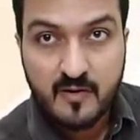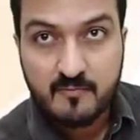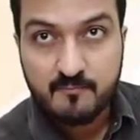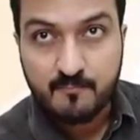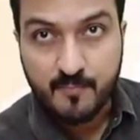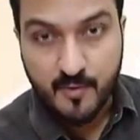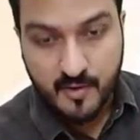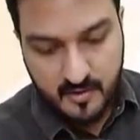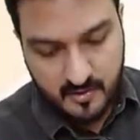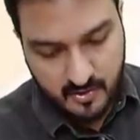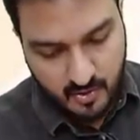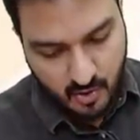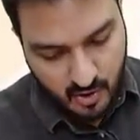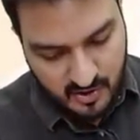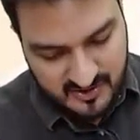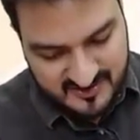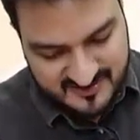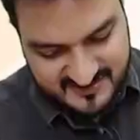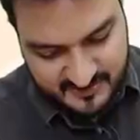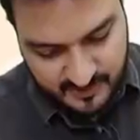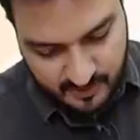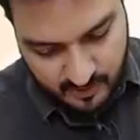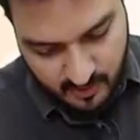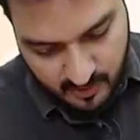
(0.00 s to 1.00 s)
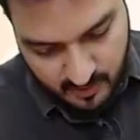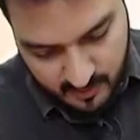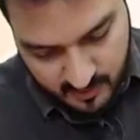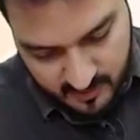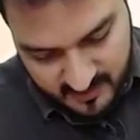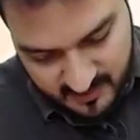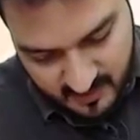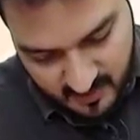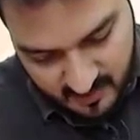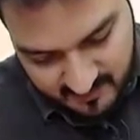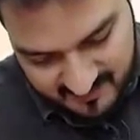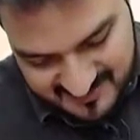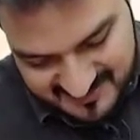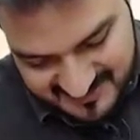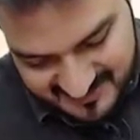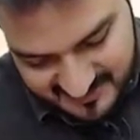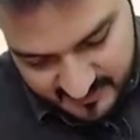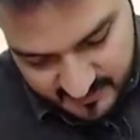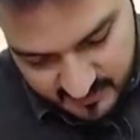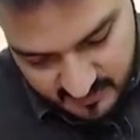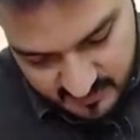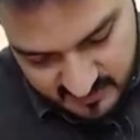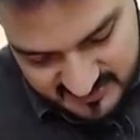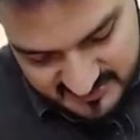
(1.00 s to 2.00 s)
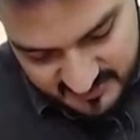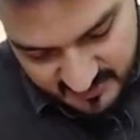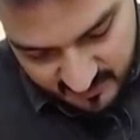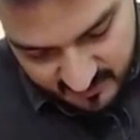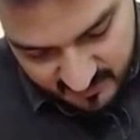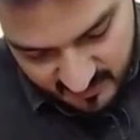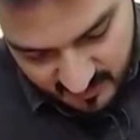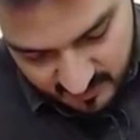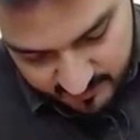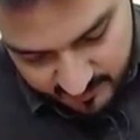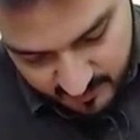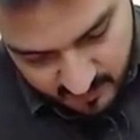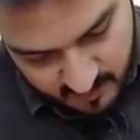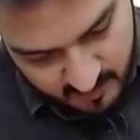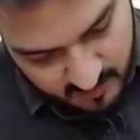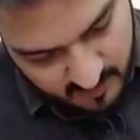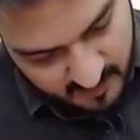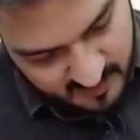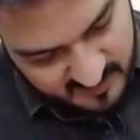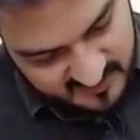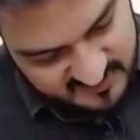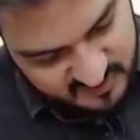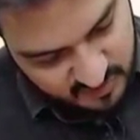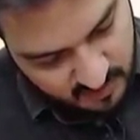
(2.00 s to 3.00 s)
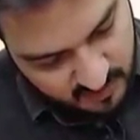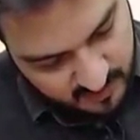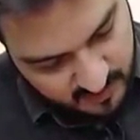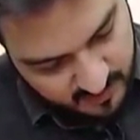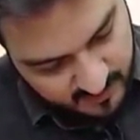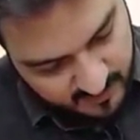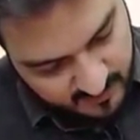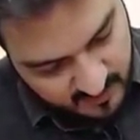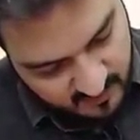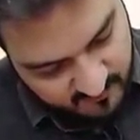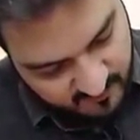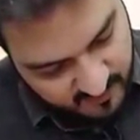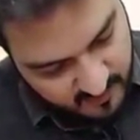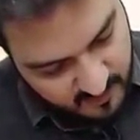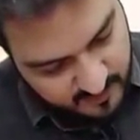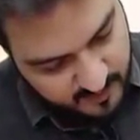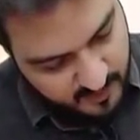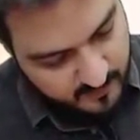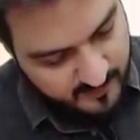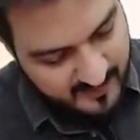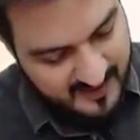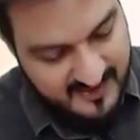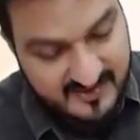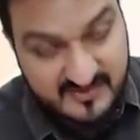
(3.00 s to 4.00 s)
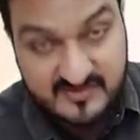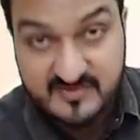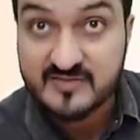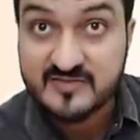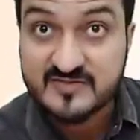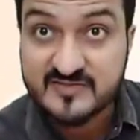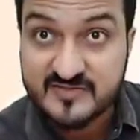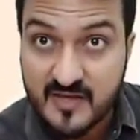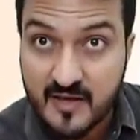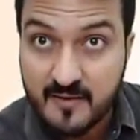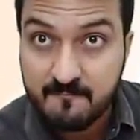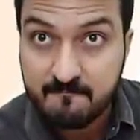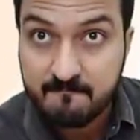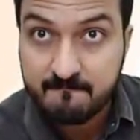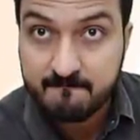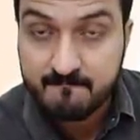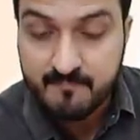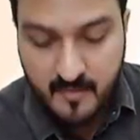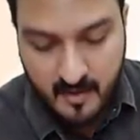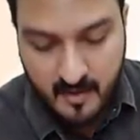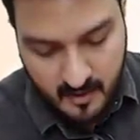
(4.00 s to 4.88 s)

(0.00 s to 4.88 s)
Product cost, your direct material, direct labor is already given, it remains the same.